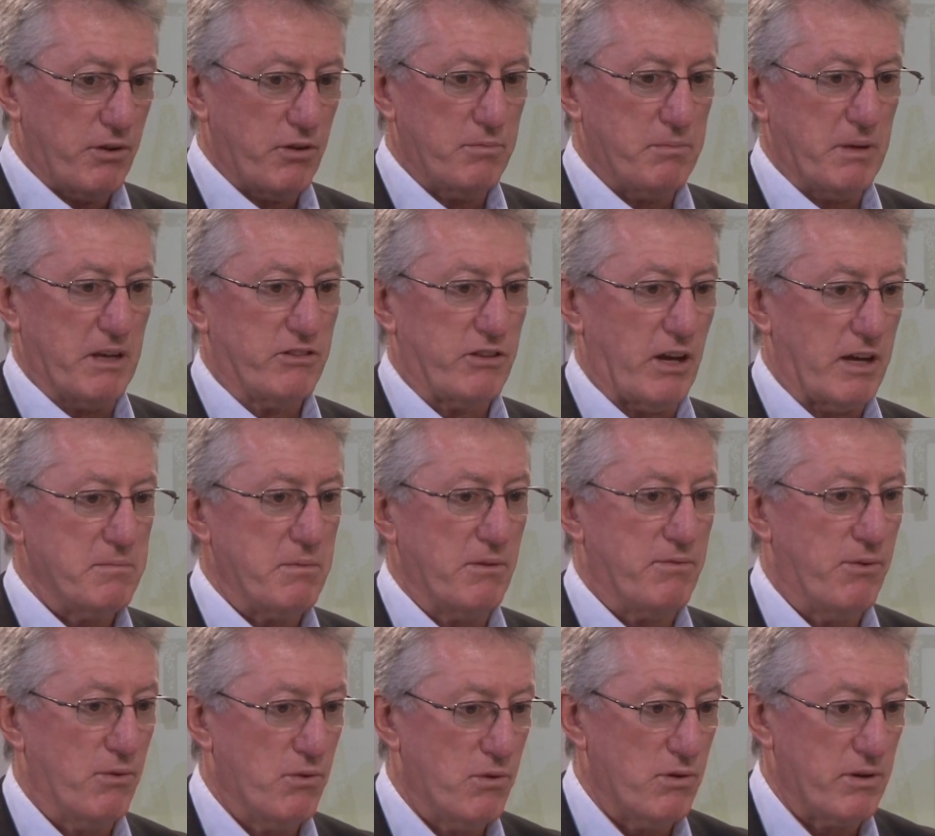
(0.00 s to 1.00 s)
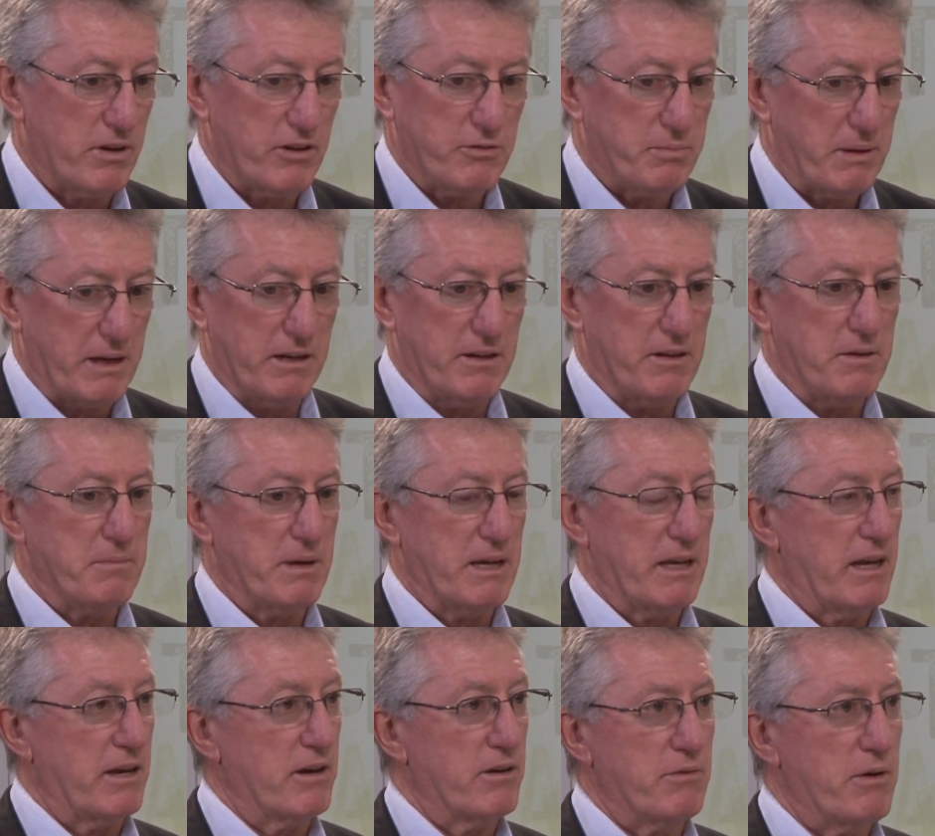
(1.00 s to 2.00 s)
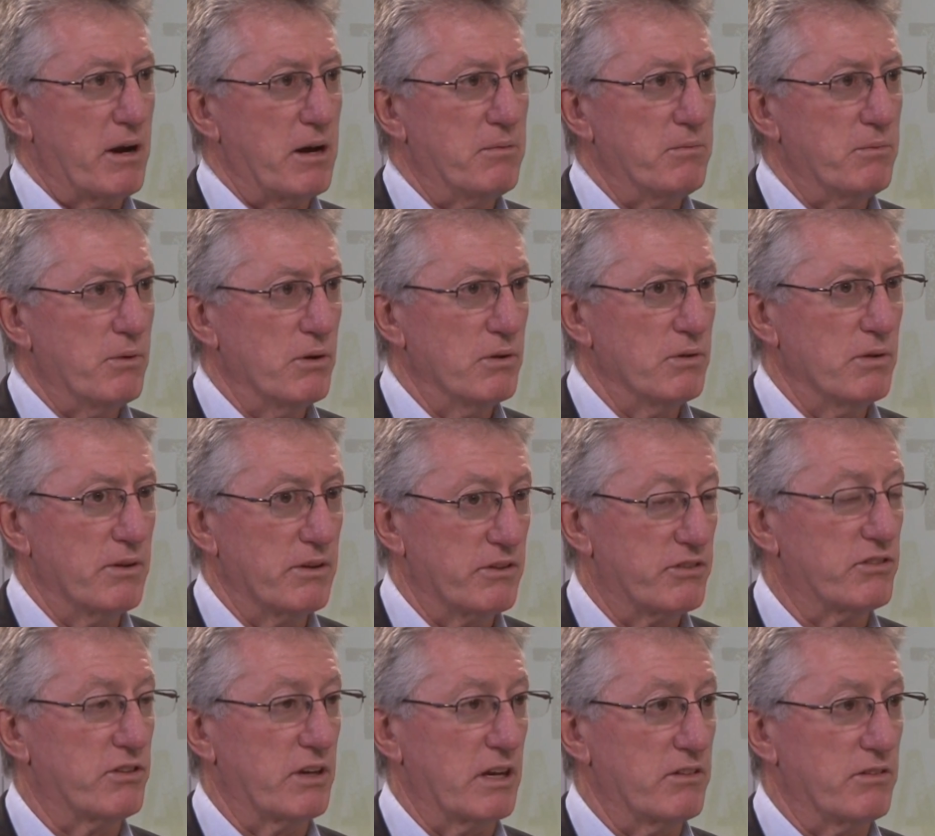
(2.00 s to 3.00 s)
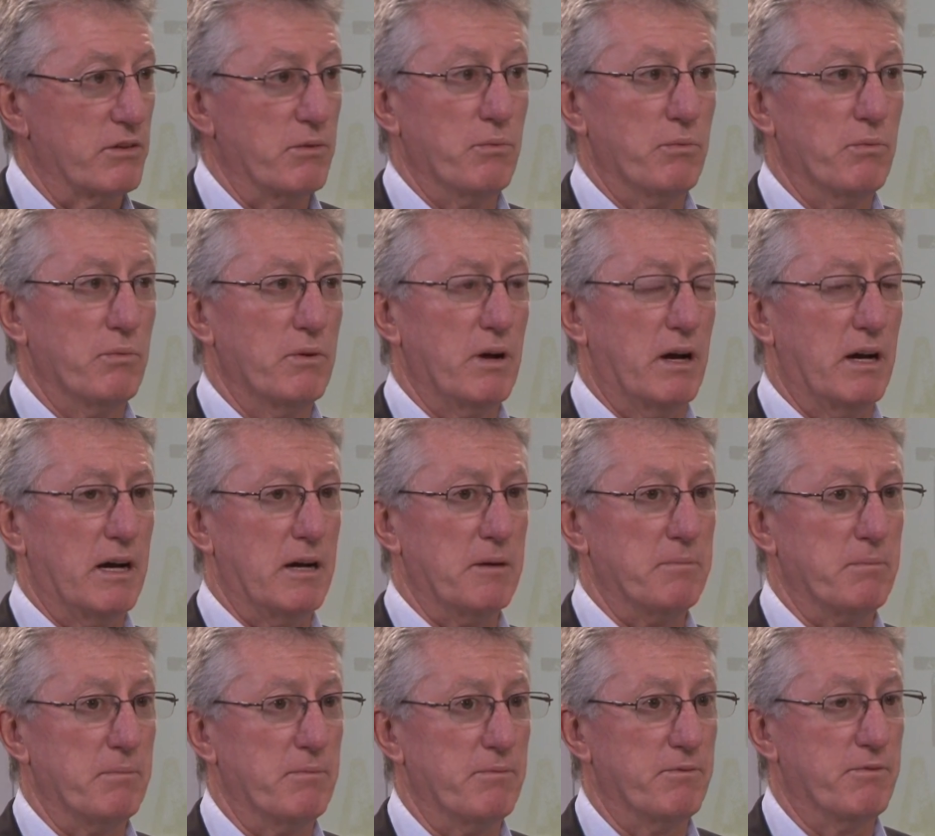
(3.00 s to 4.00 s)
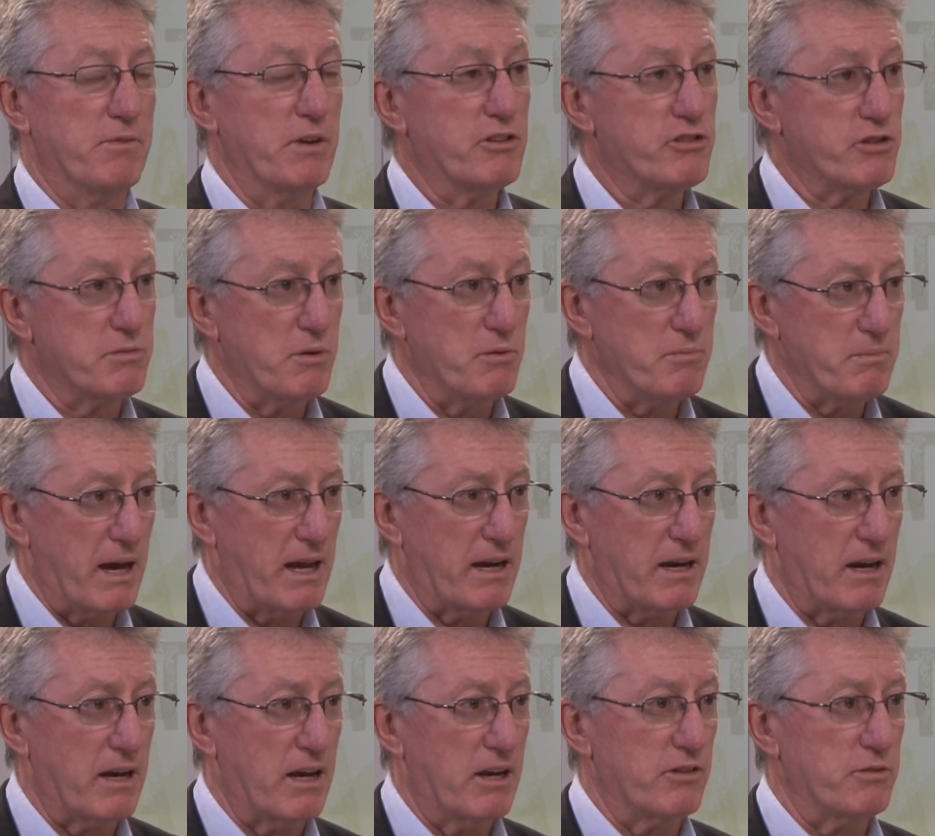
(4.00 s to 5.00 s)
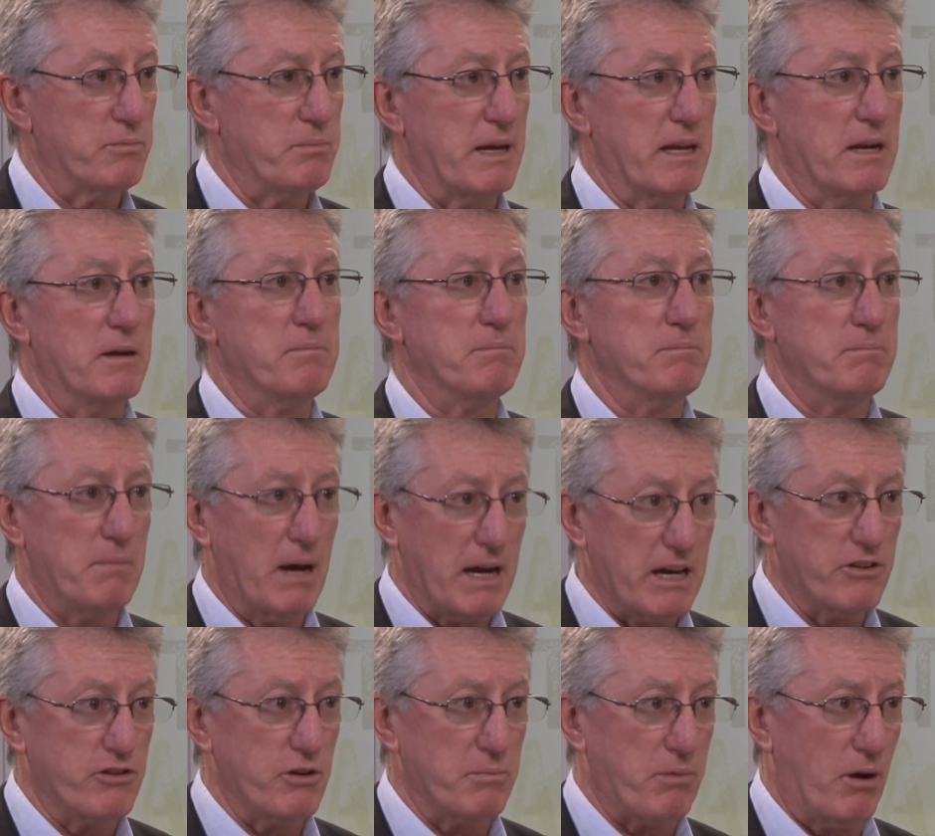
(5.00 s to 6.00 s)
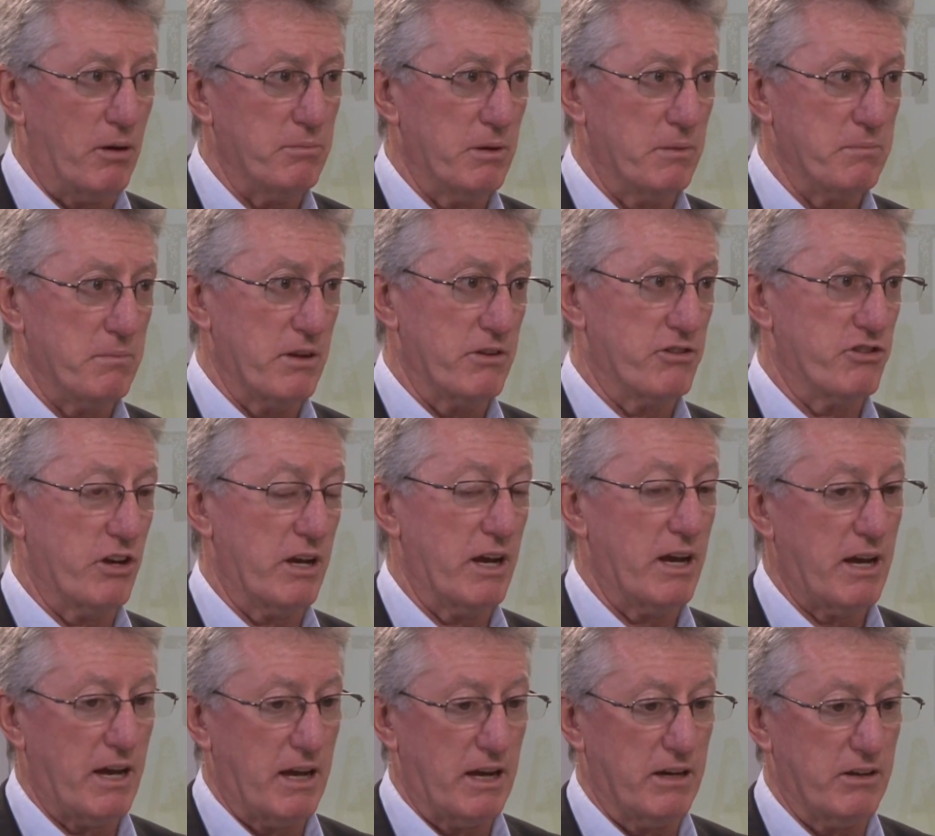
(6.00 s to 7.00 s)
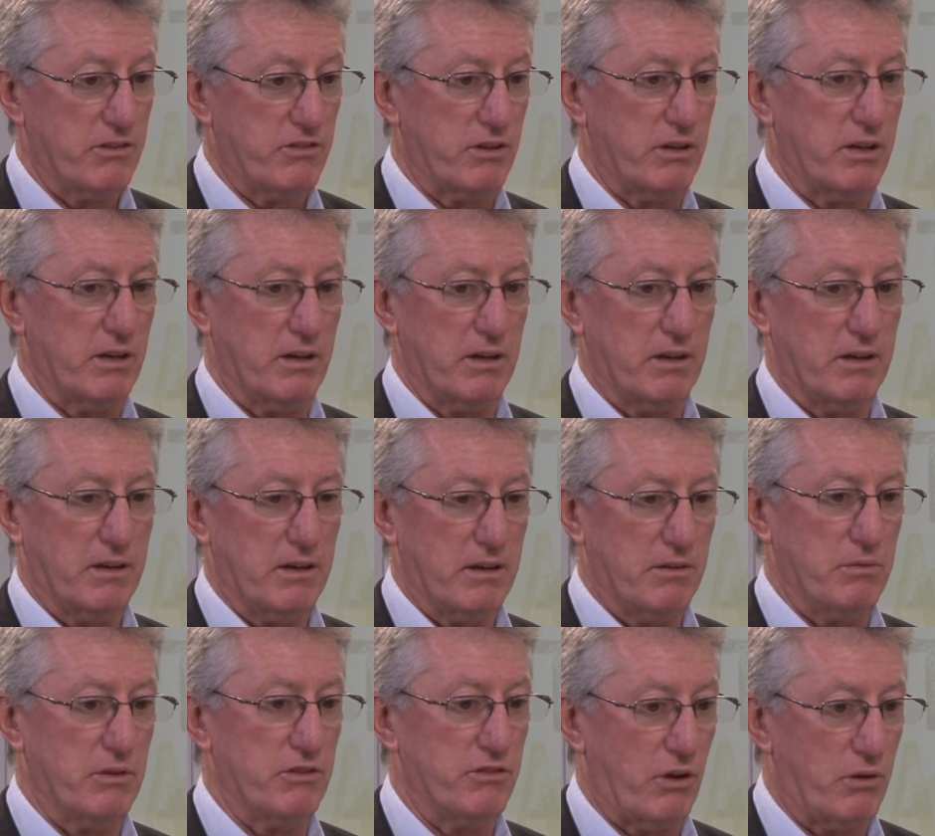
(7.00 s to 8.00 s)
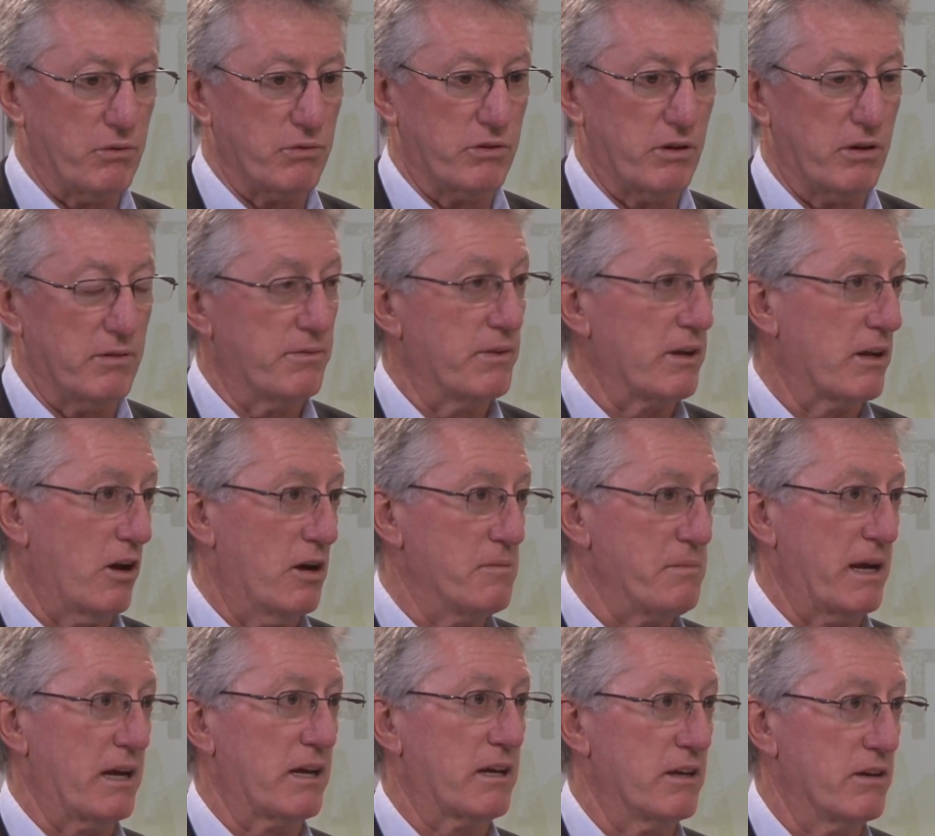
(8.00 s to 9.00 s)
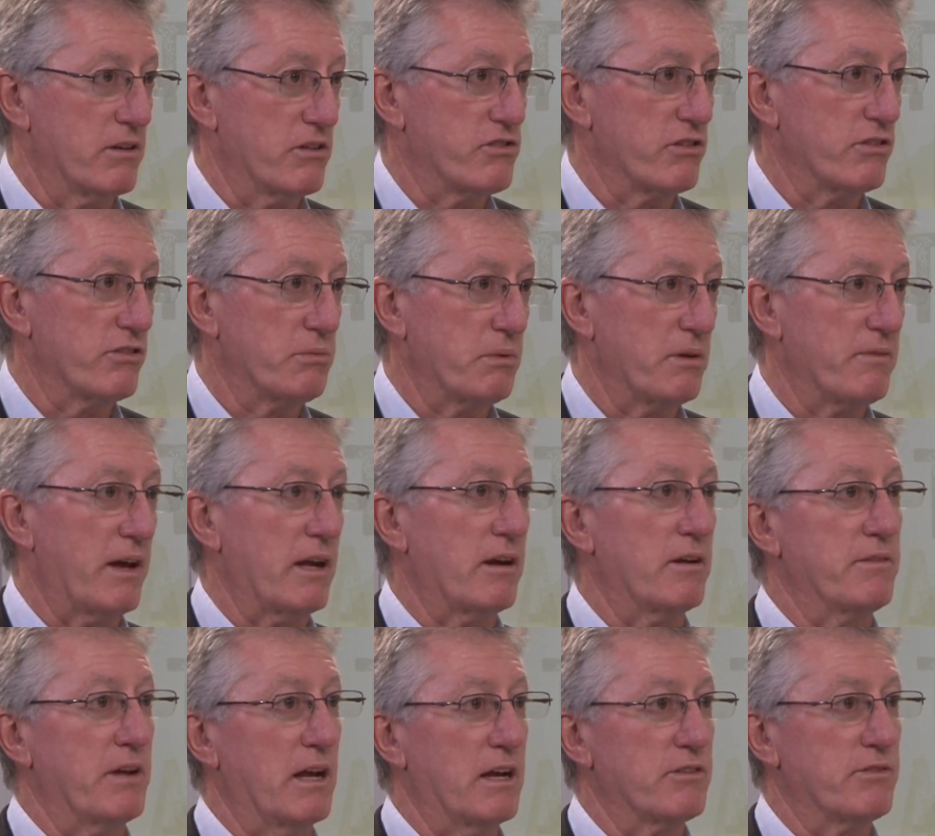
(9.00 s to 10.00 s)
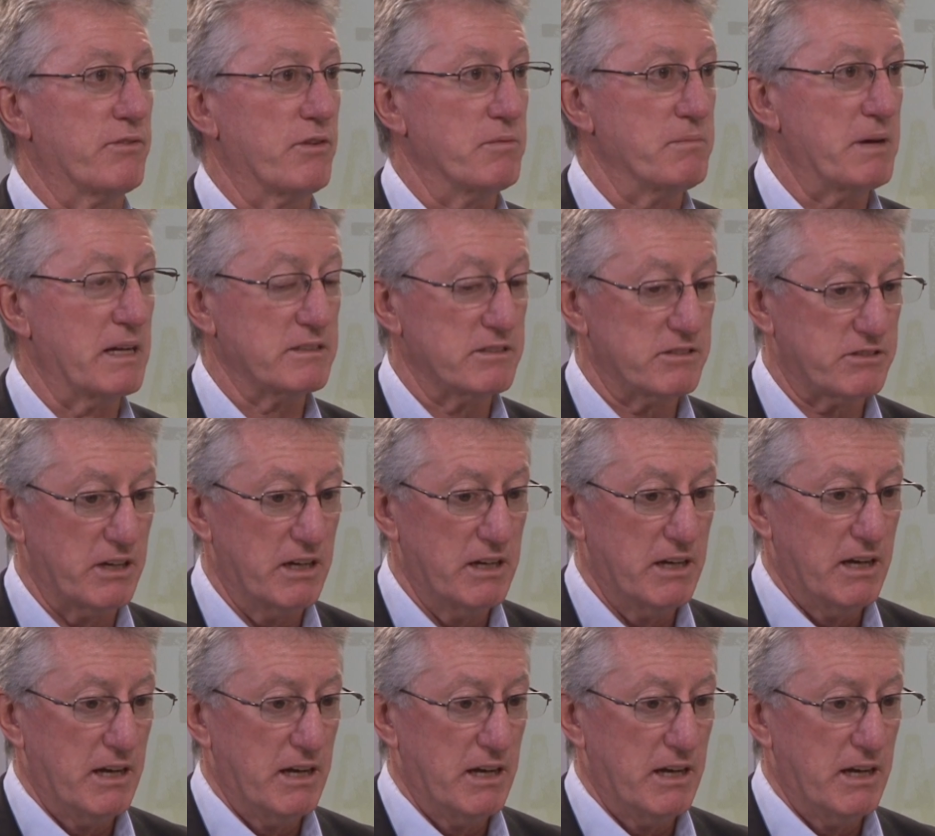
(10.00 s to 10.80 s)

heard me say before, and it's been in the media around wool this season, vegetable matter has been a major problem this year, and it's a result of the climatic conditions we've had over the last few months.